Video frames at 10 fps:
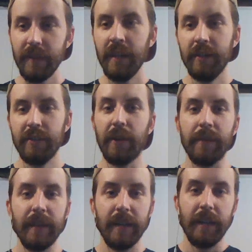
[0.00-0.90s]
So,
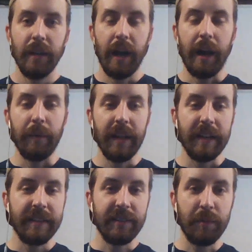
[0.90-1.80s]
we like
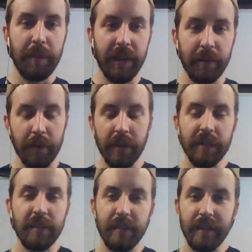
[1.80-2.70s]
this little play on
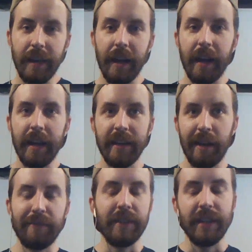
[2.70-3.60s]
words. In
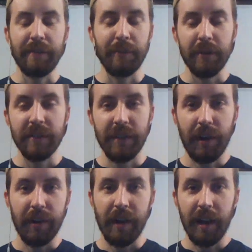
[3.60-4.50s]
Natfi, the F words
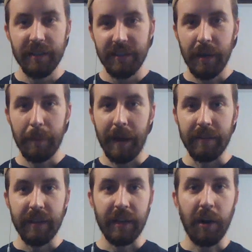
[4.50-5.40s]
are not a bad
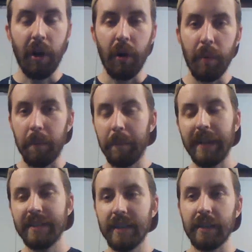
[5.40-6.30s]
thing at all.
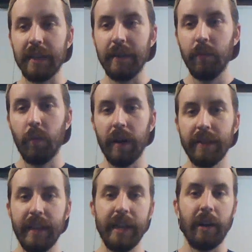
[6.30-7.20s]
Basically, what
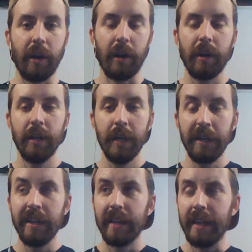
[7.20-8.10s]
they are
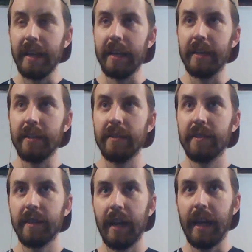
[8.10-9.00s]

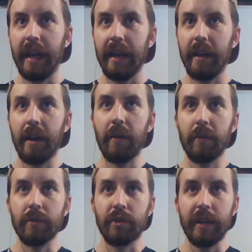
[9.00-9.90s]
is a
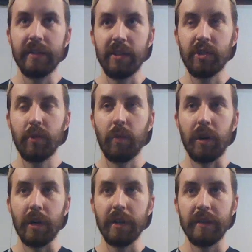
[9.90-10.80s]
transitional
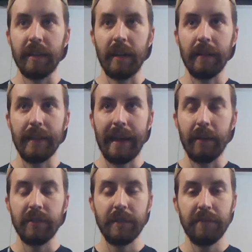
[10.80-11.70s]
word that
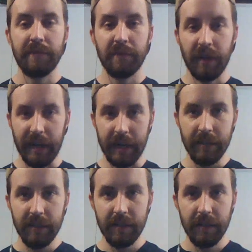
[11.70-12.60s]
allows a
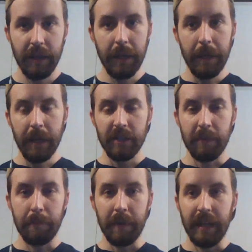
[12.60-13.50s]
phrase to
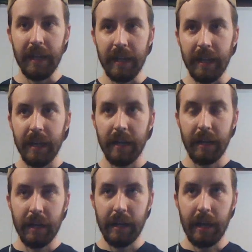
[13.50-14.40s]
be
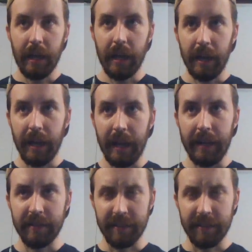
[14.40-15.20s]
a